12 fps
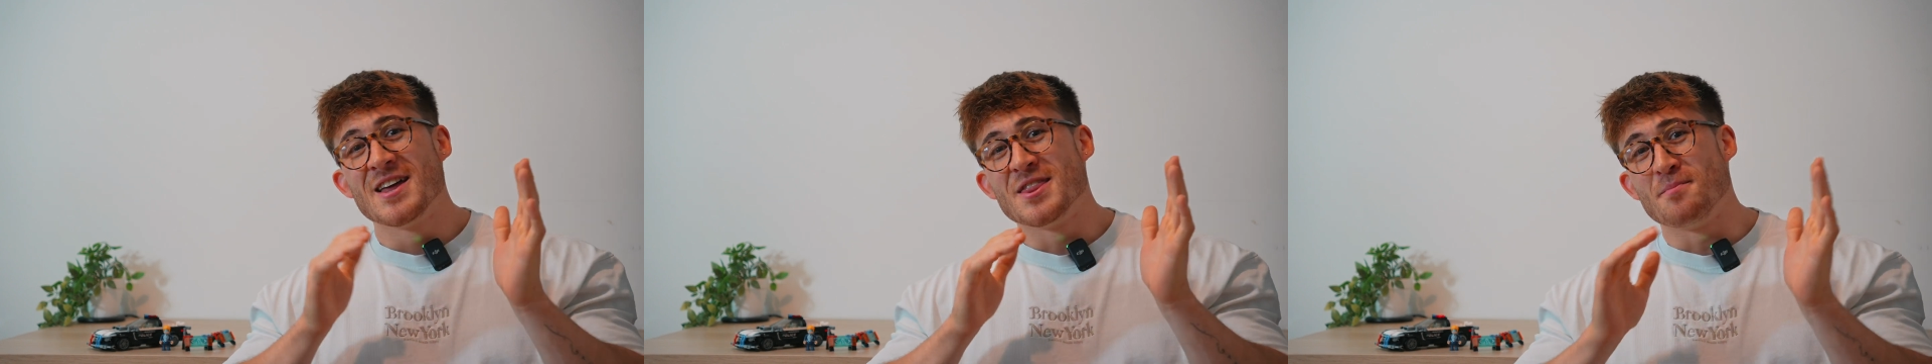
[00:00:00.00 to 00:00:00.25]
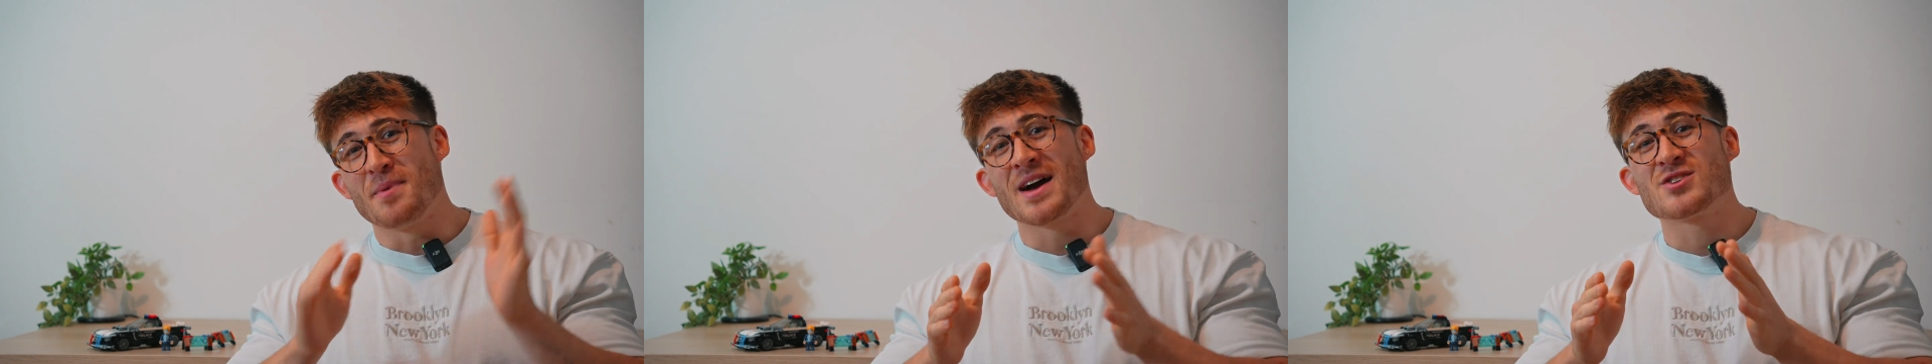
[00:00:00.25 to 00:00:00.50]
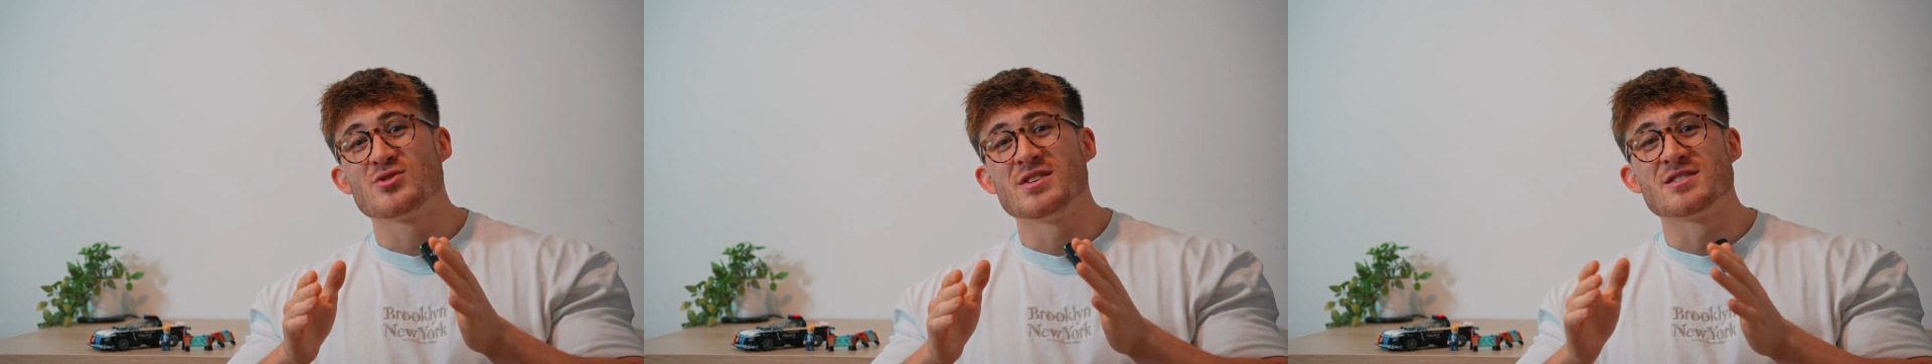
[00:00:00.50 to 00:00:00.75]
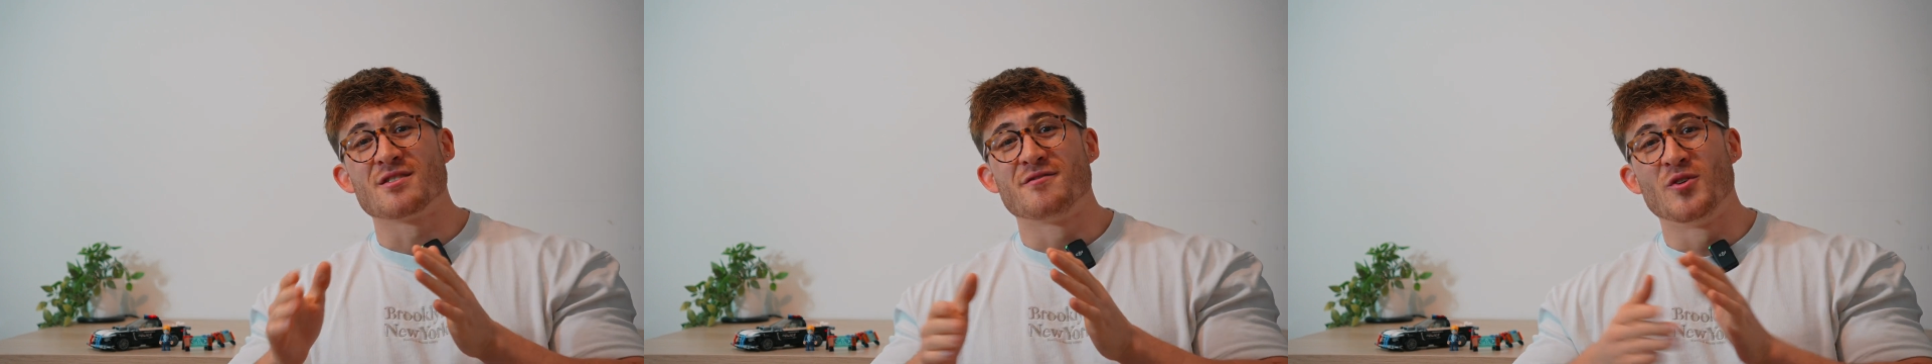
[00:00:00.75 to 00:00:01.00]
The
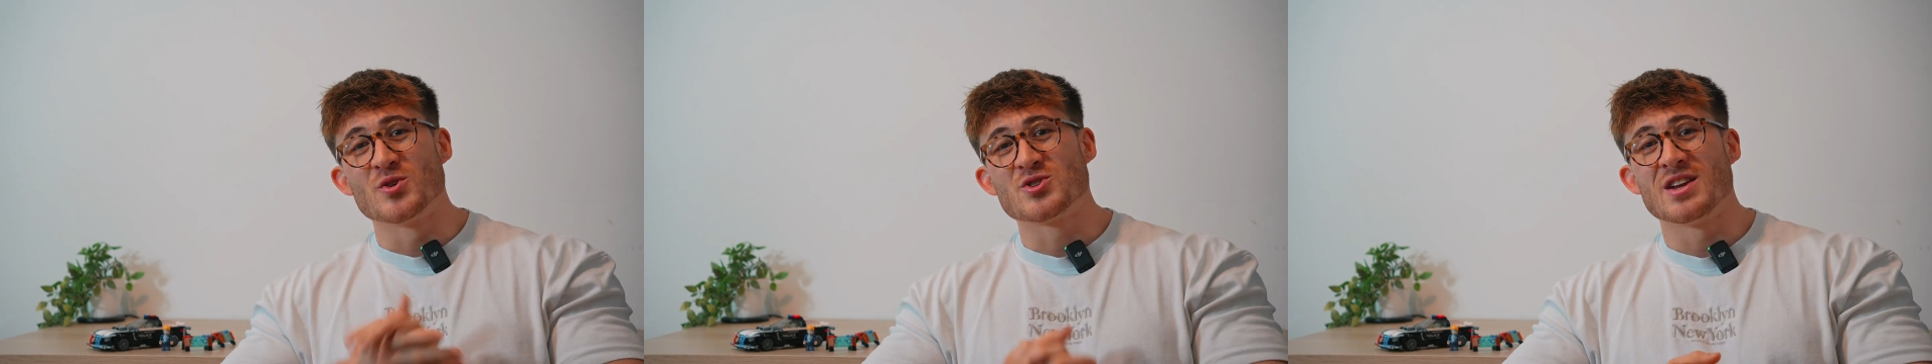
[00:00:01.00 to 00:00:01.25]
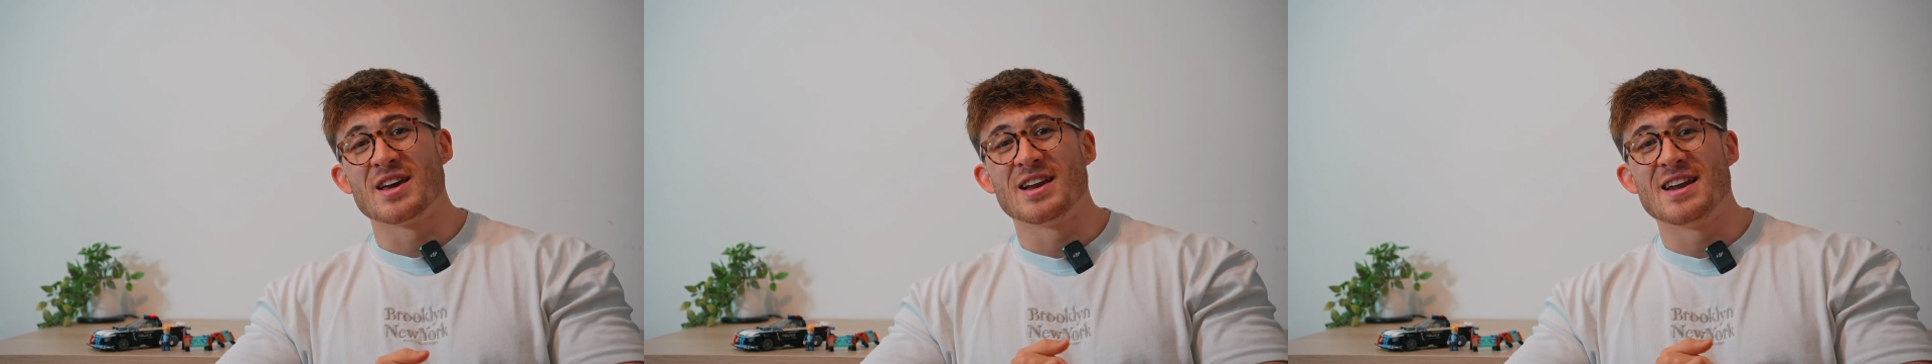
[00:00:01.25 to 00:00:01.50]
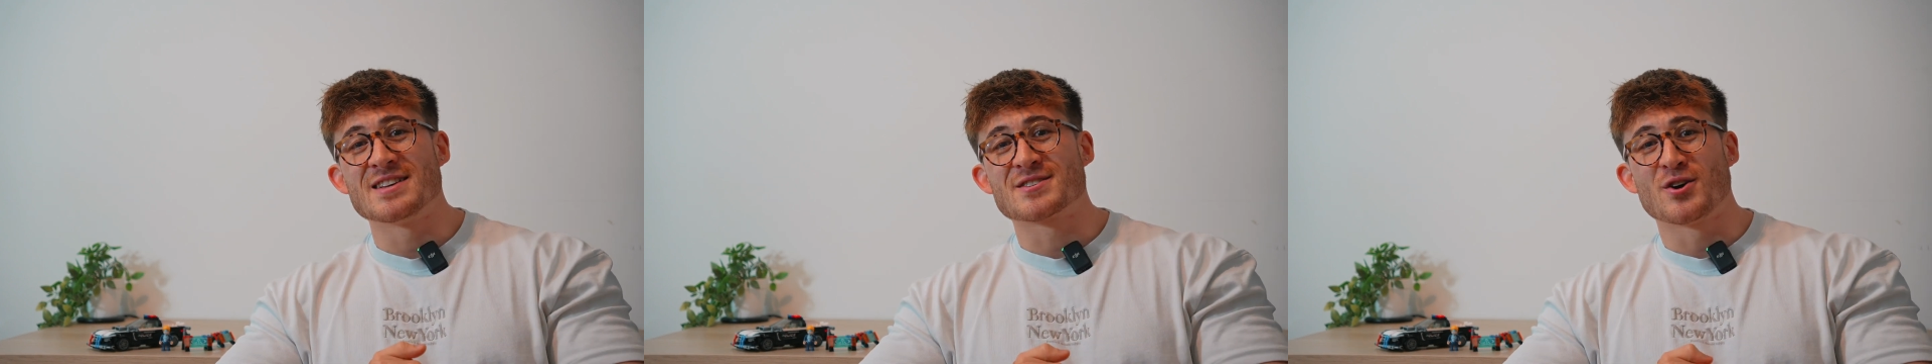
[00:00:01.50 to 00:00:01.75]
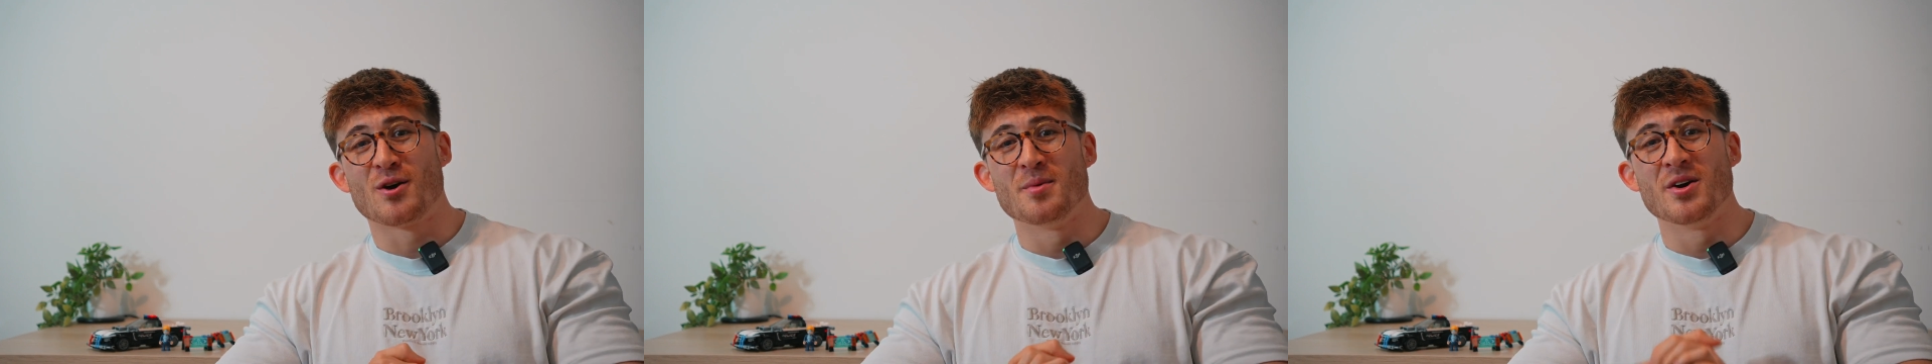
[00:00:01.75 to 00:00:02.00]
batteries unfortunately are less
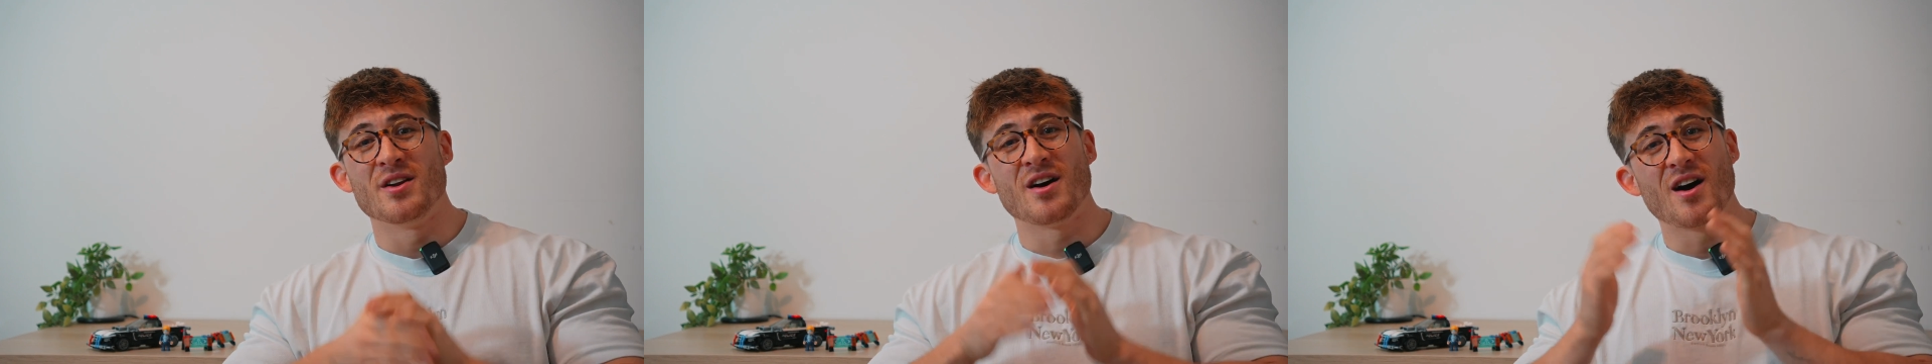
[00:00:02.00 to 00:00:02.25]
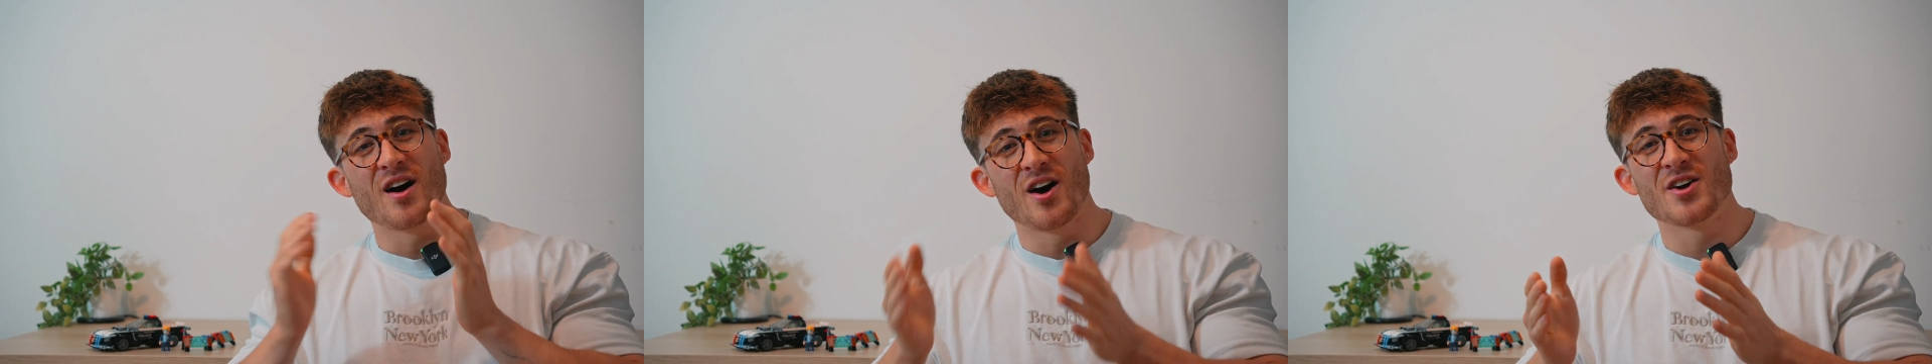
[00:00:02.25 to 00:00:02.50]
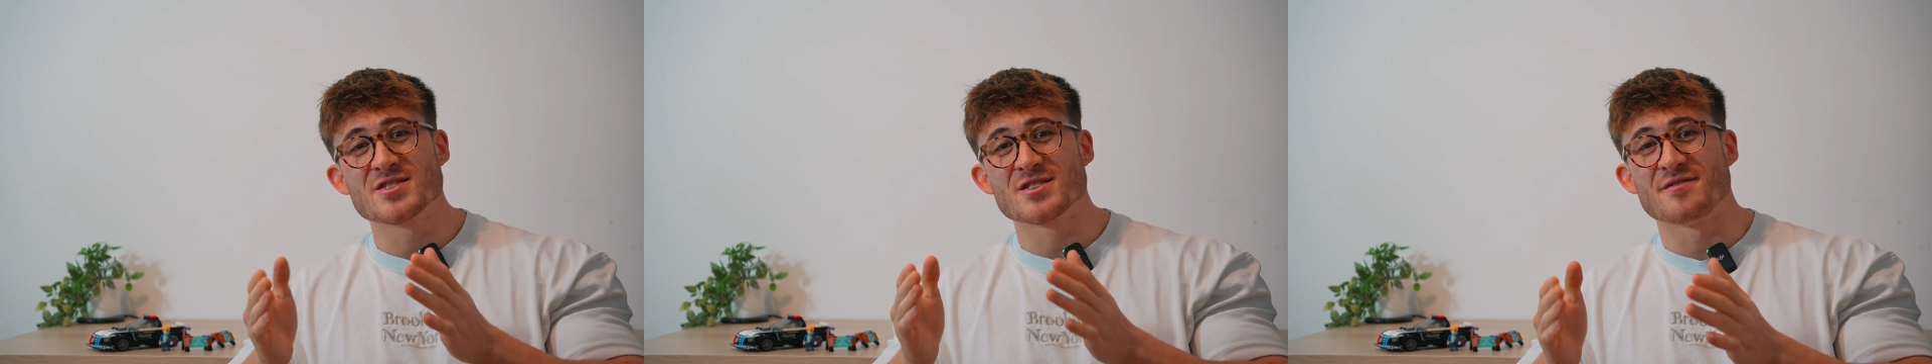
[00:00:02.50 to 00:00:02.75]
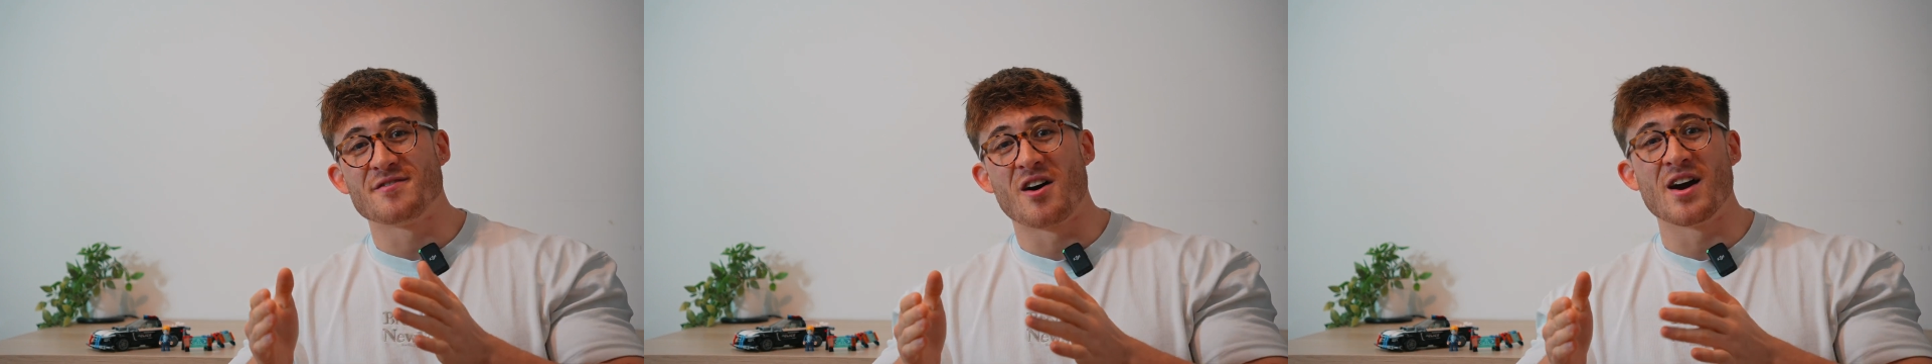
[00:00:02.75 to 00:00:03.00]
common, harder to
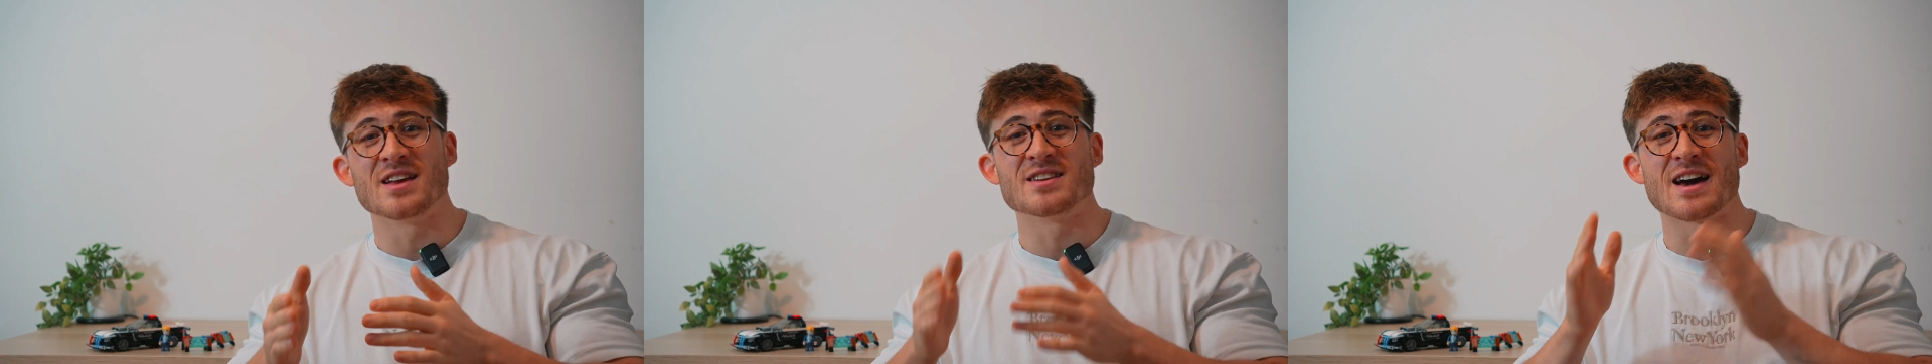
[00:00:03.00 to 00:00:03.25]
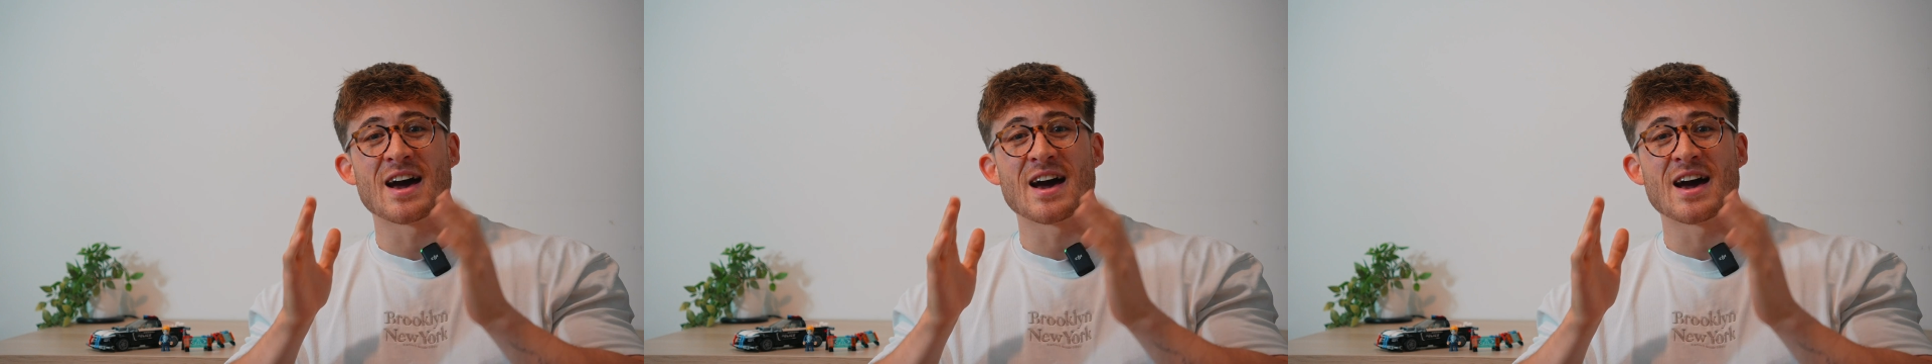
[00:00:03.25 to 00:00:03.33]
find,